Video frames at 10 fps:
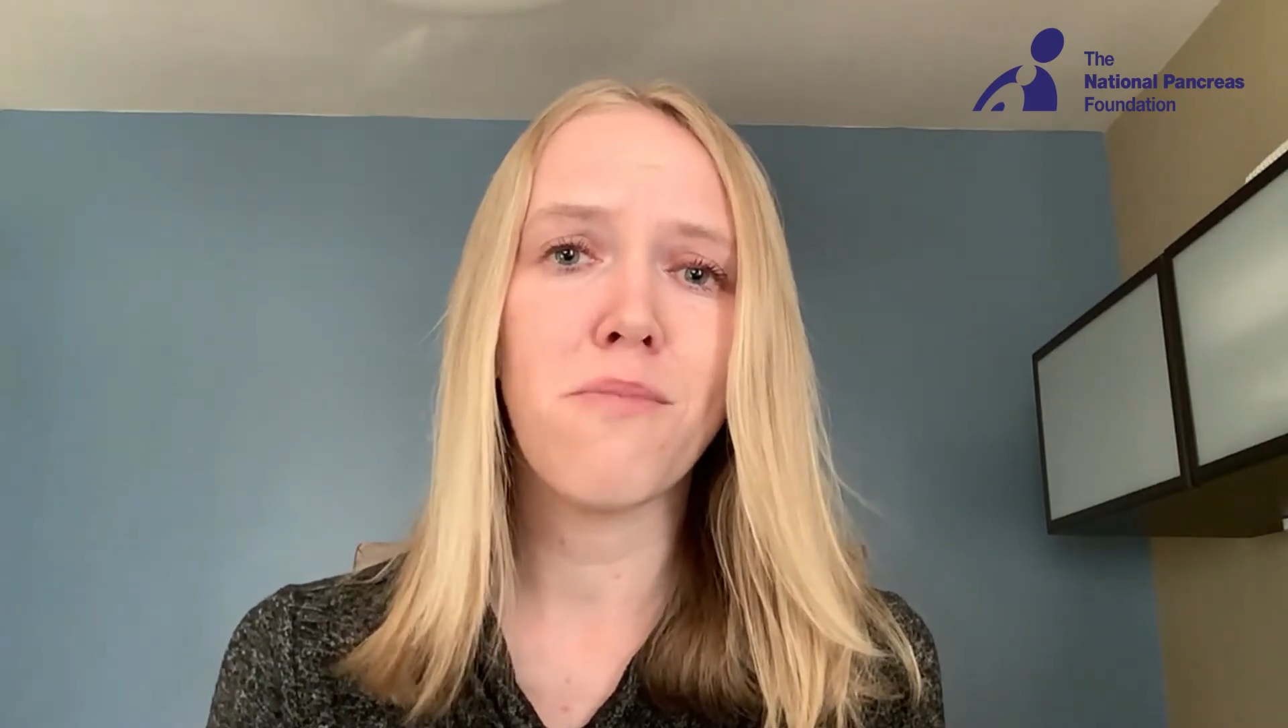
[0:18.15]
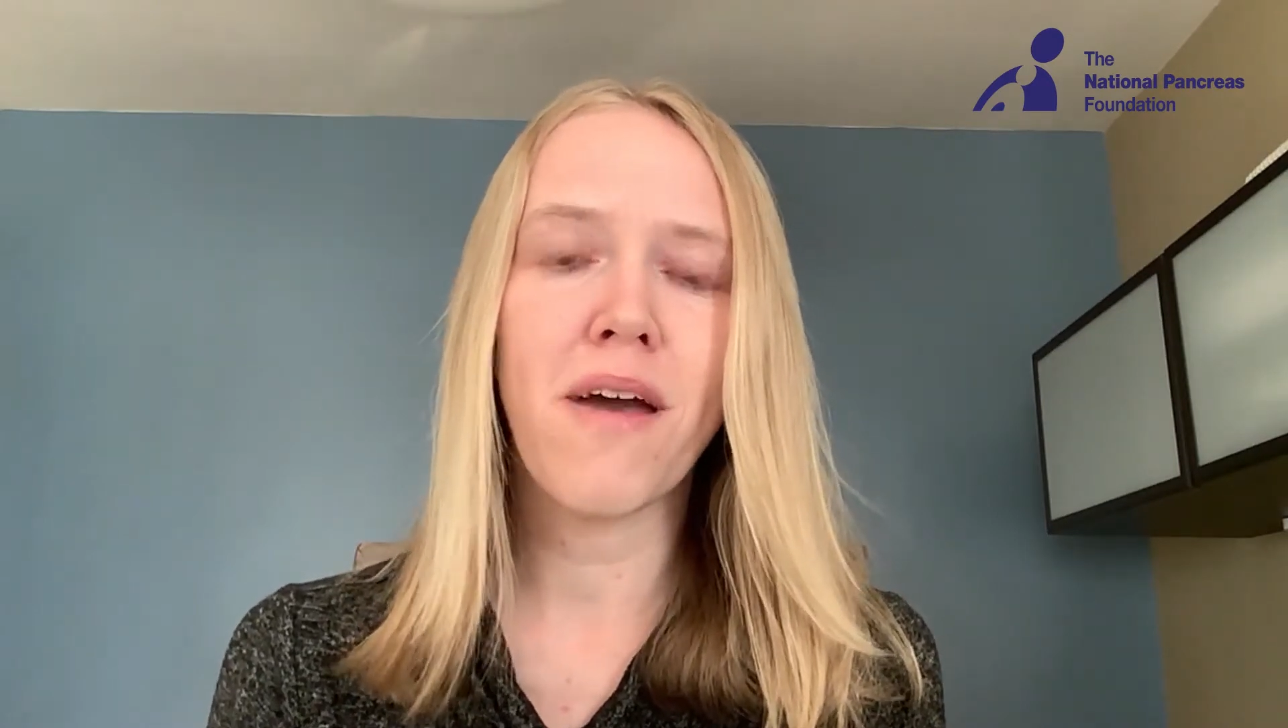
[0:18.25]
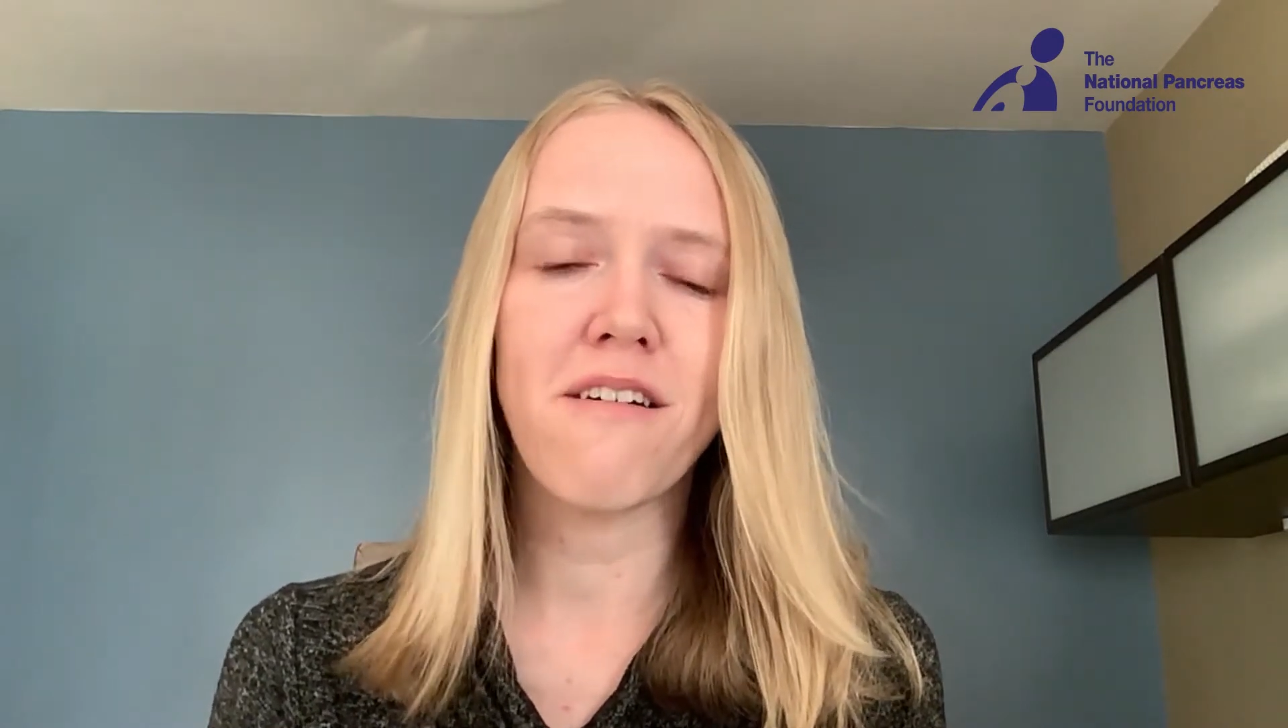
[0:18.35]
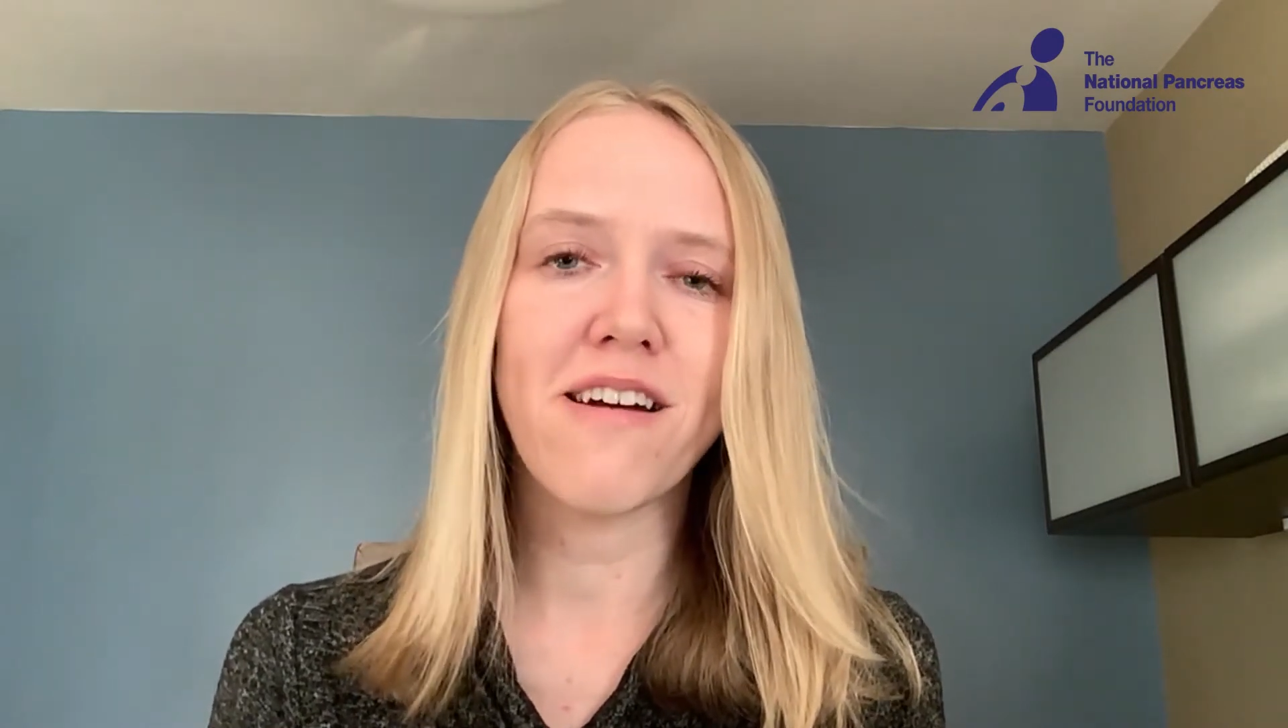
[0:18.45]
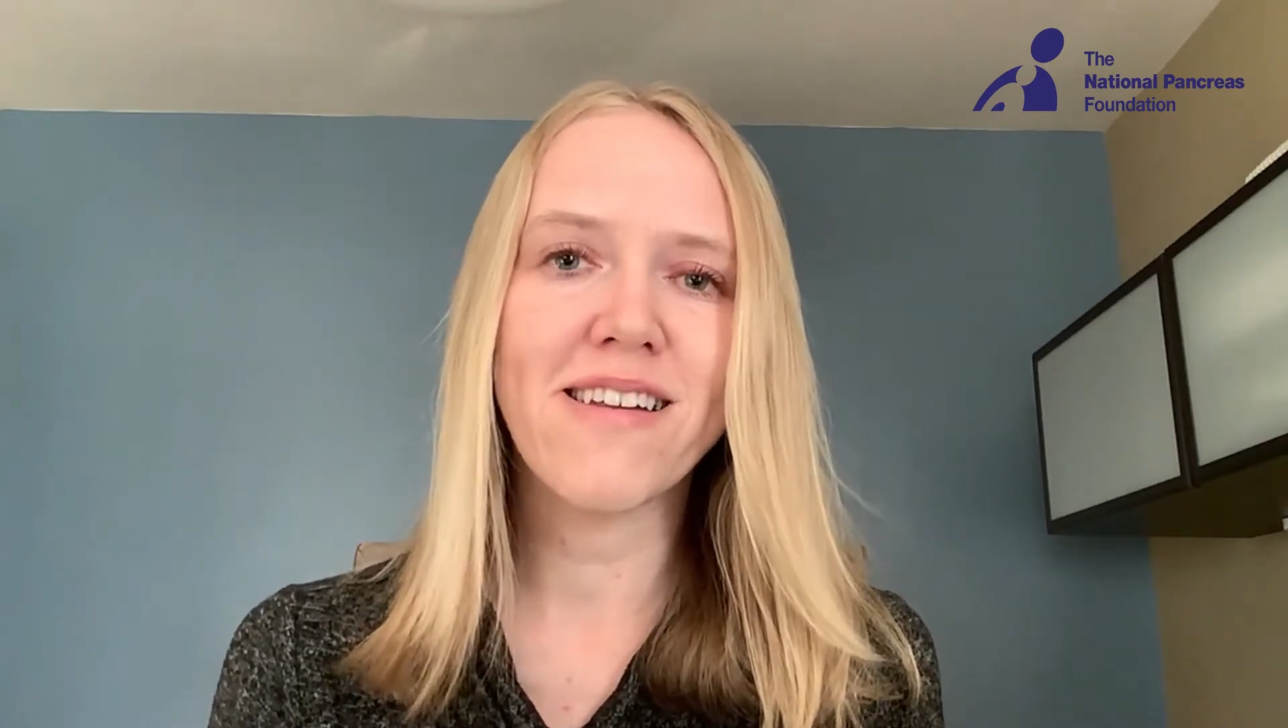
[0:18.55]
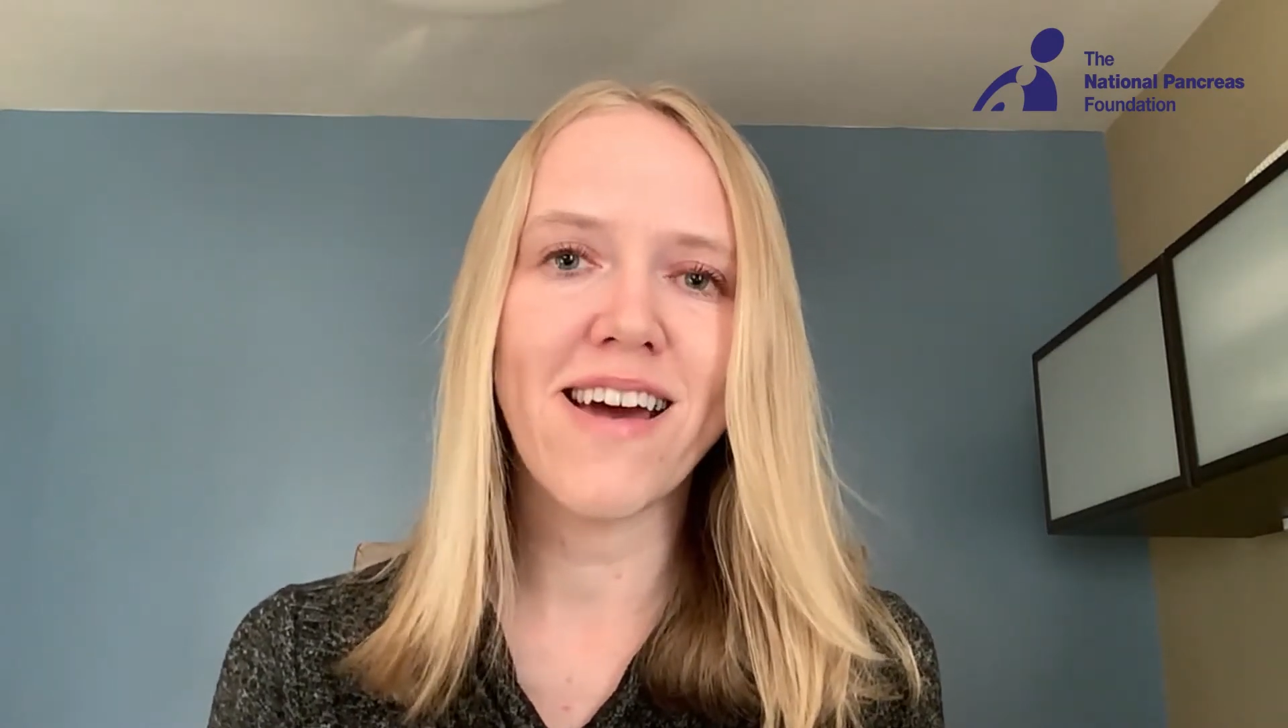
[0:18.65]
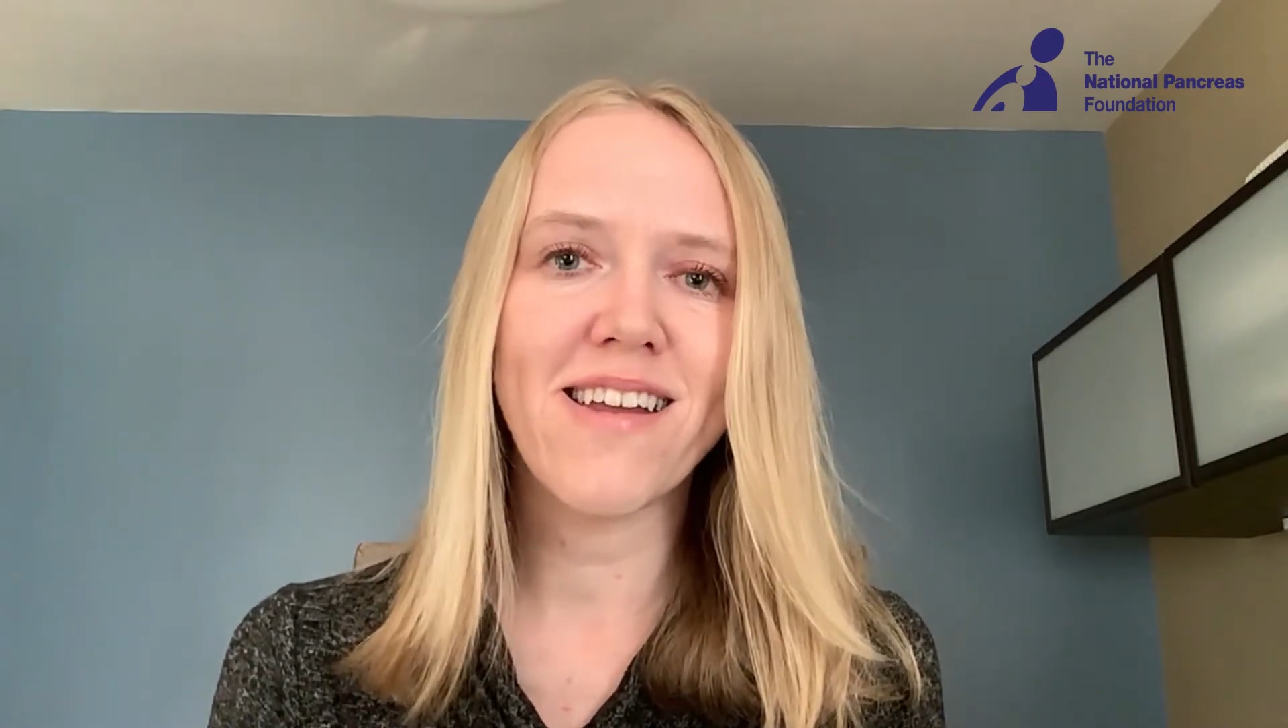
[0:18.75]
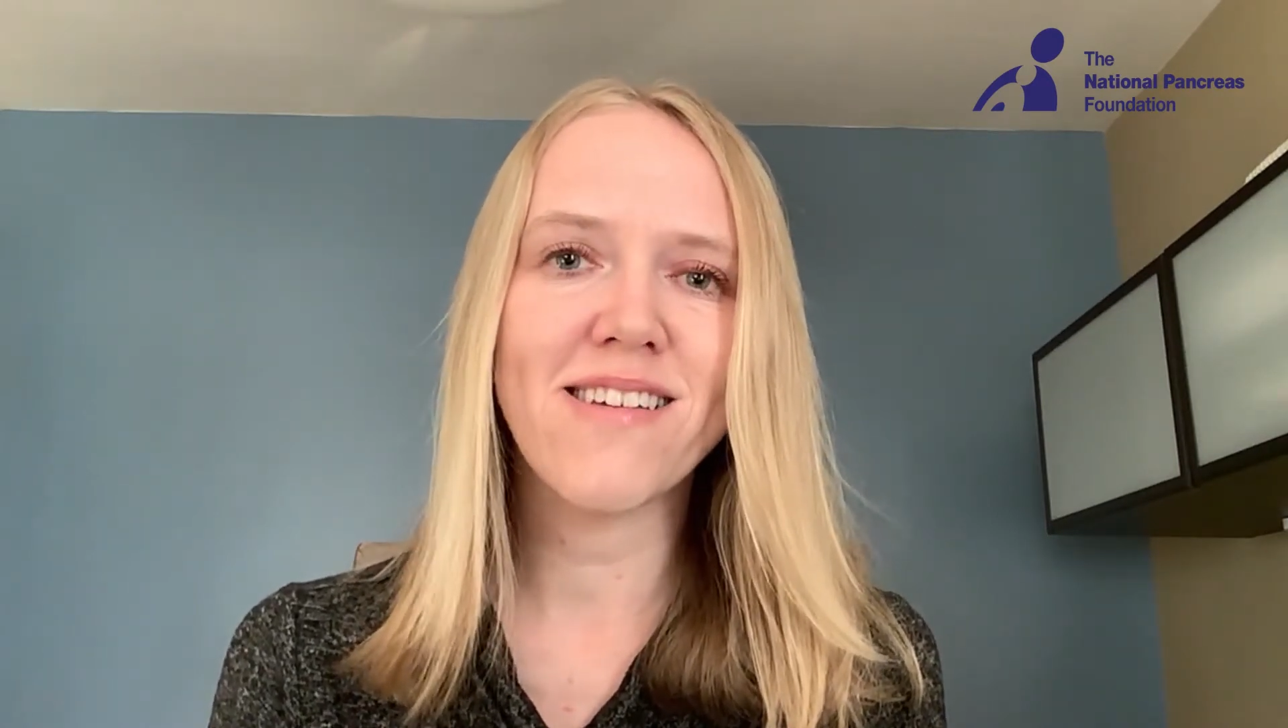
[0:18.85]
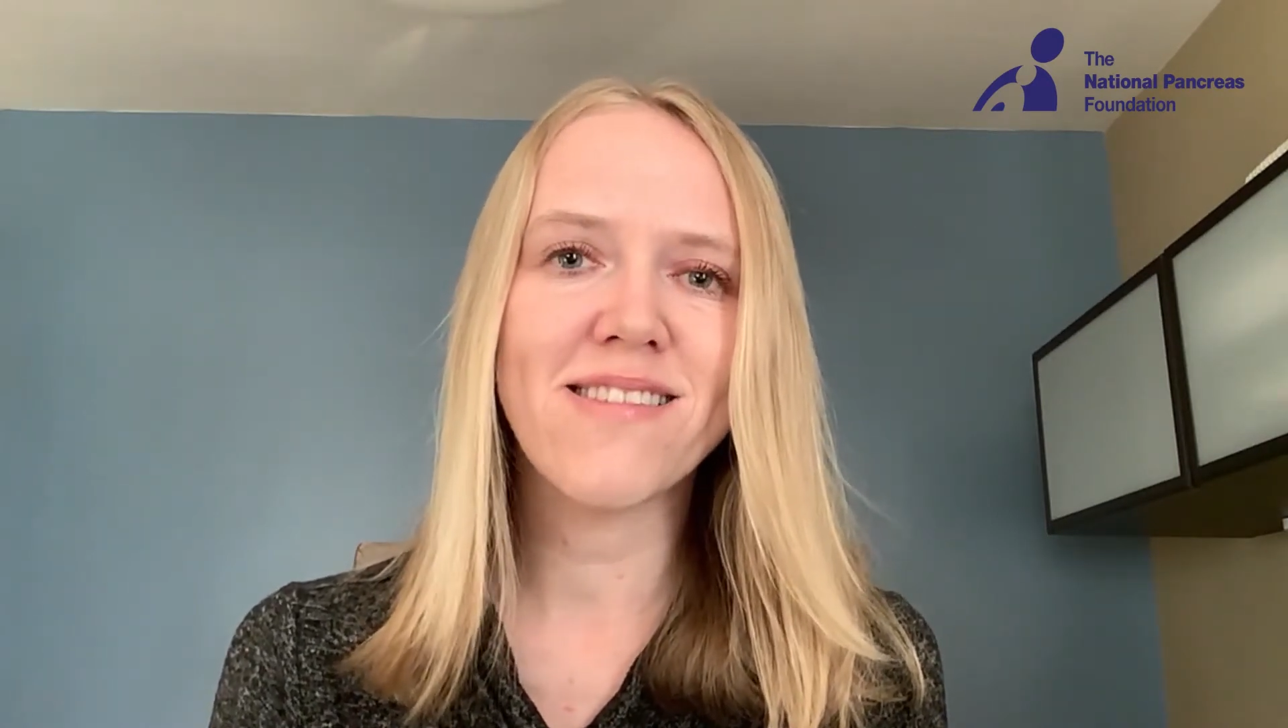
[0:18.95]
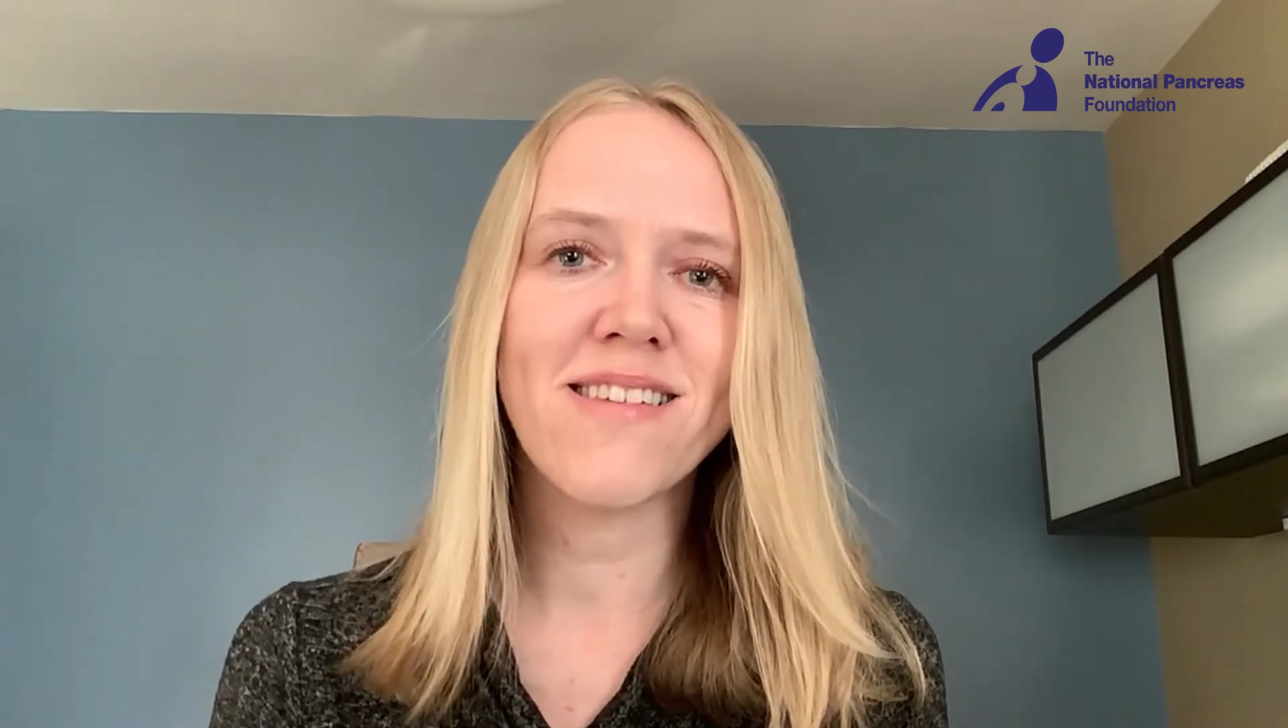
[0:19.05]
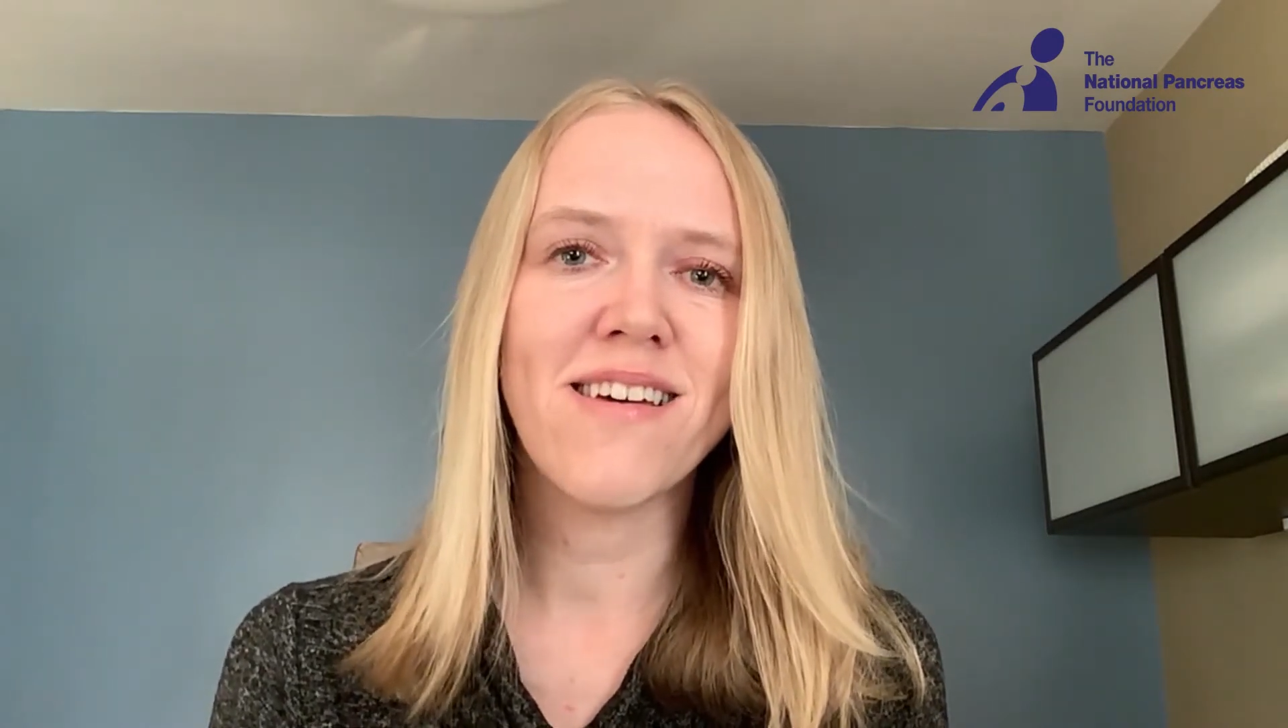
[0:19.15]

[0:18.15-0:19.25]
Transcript: pancreatitis.